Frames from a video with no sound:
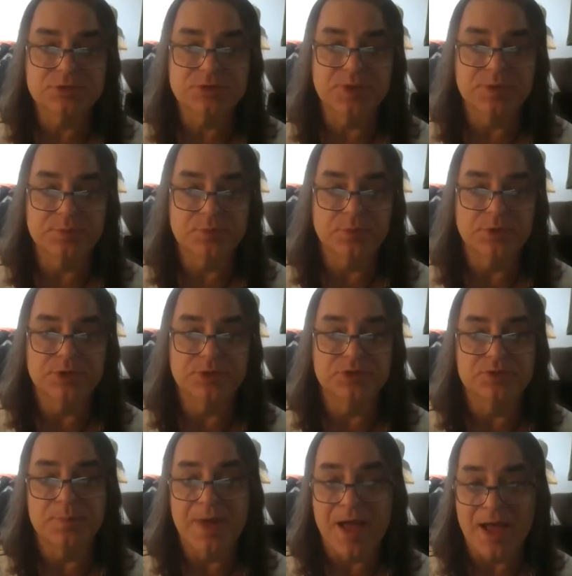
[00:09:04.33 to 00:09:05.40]
people will use
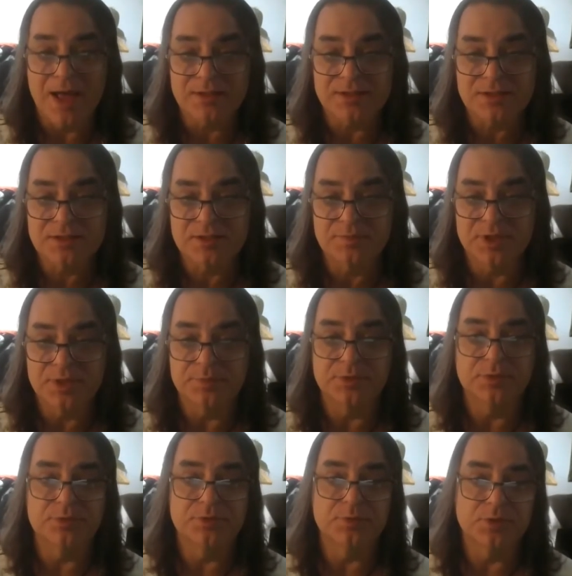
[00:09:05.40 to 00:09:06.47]
masks,
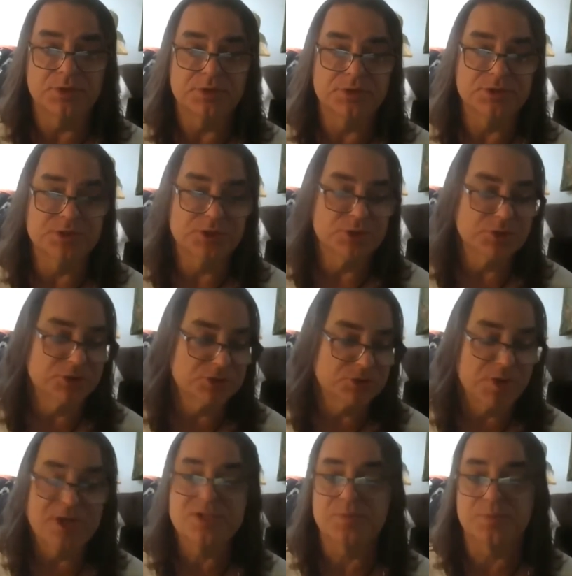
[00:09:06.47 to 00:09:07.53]
people will use
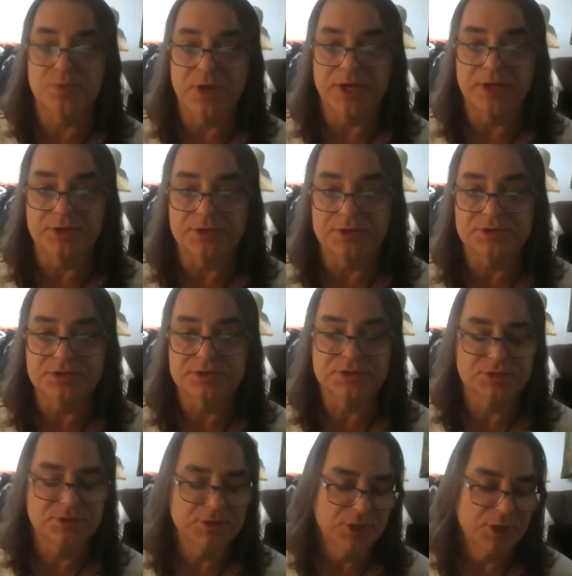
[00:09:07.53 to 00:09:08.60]

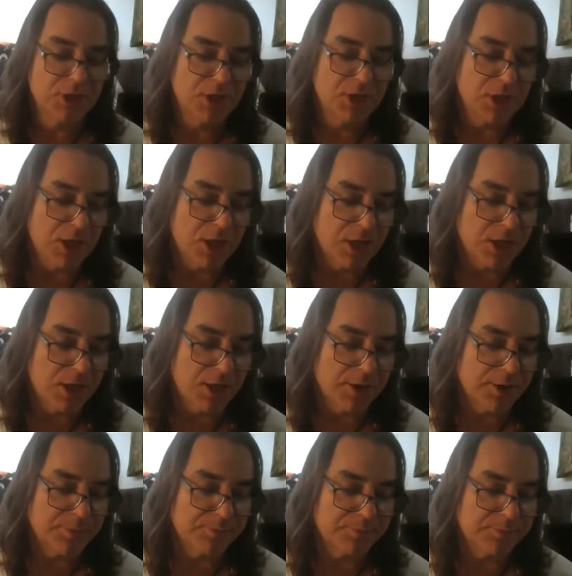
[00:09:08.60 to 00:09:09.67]
respirators
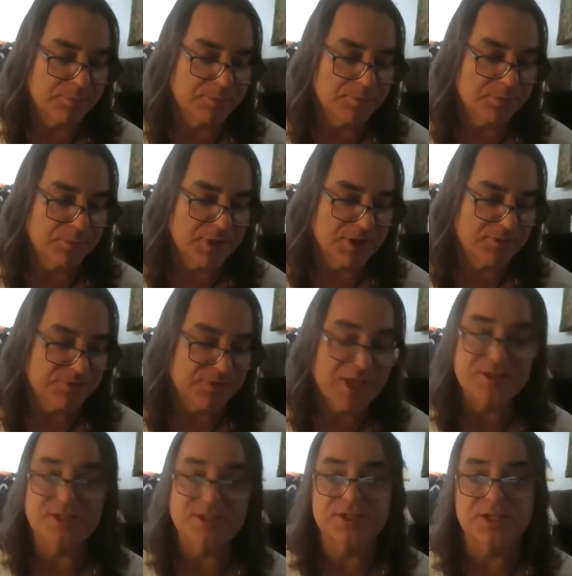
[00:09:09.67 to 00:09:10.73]
if
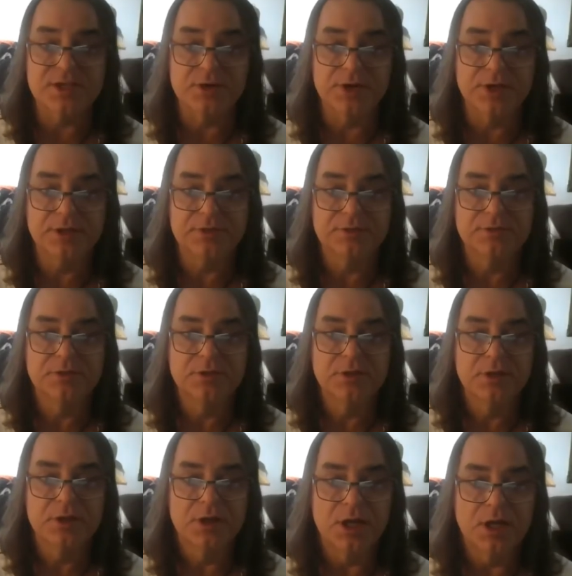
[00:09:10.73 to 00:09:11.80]
necessary.
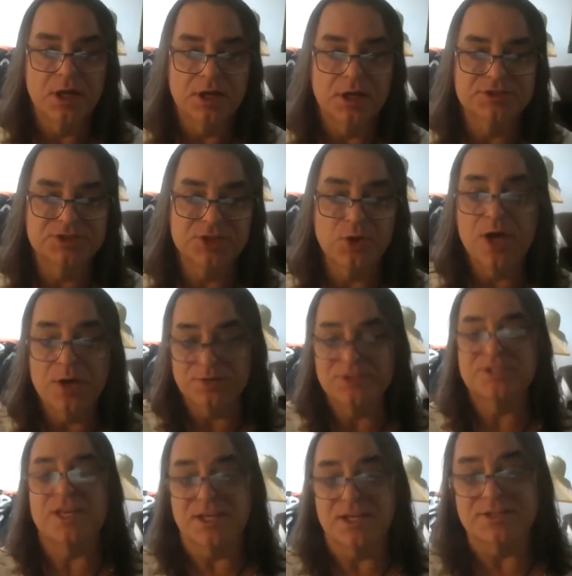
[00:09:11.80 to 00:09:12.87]
So I would
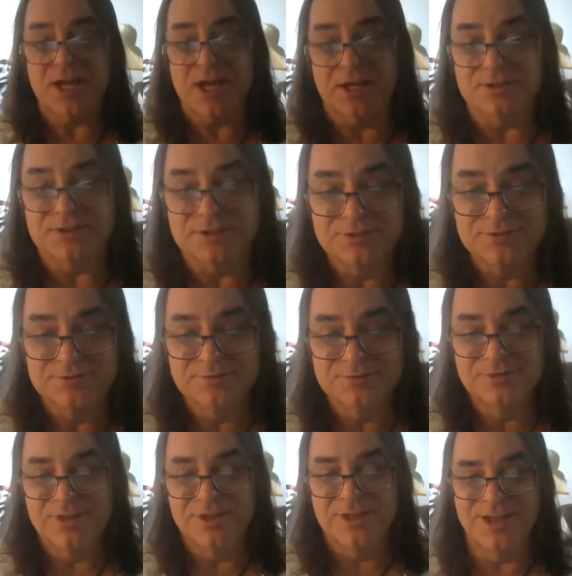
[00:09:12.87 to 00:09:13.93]
say it does,
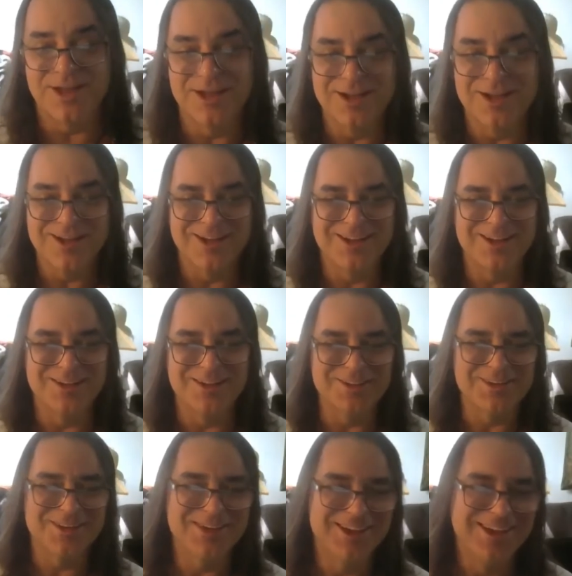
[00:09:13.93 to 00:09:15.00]

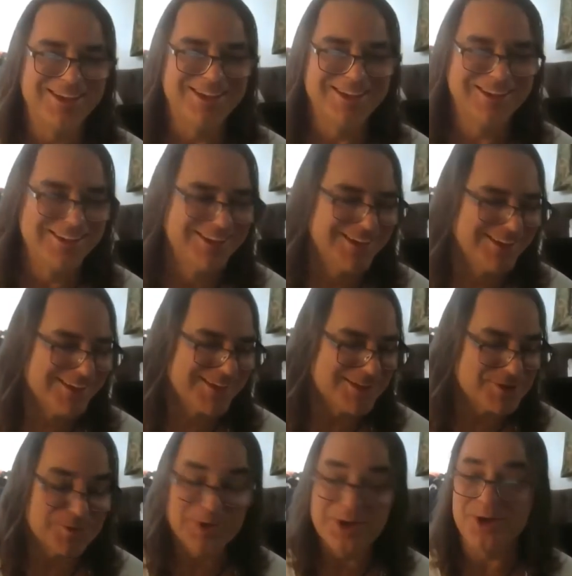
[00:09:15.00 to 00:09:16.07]

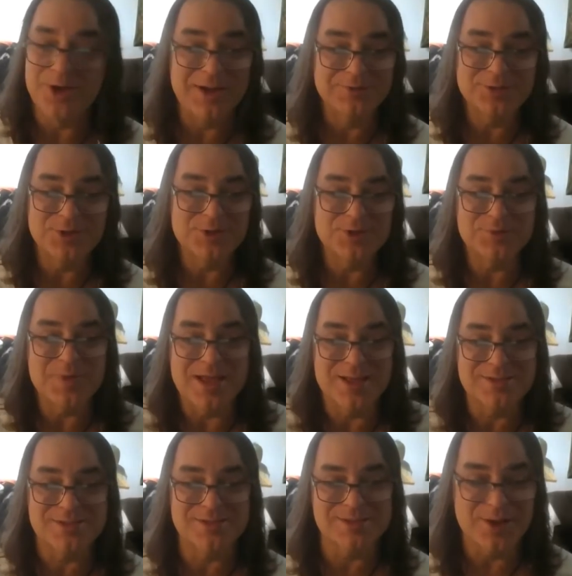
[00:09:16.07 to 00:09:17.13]
because we all have to use
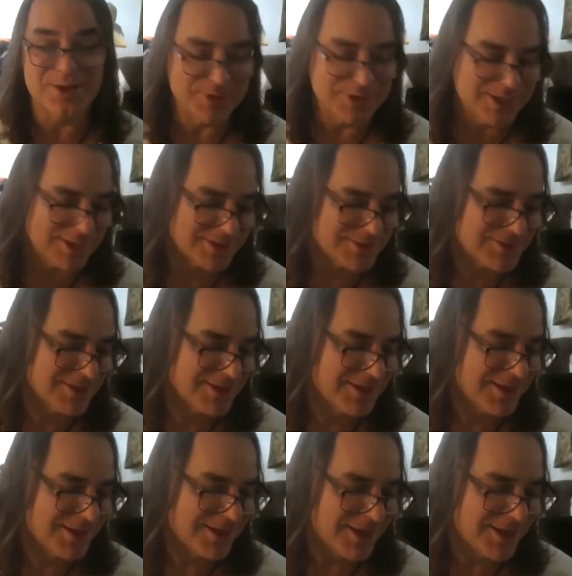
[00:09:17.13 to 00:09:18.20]
masks nowadays.
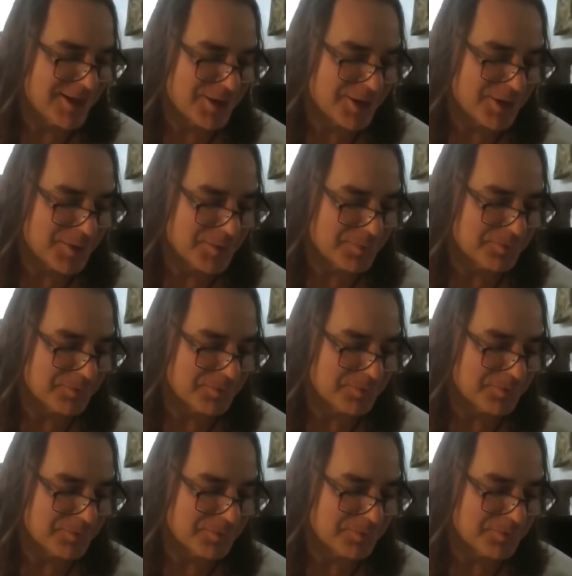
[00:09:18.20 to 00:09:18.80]
I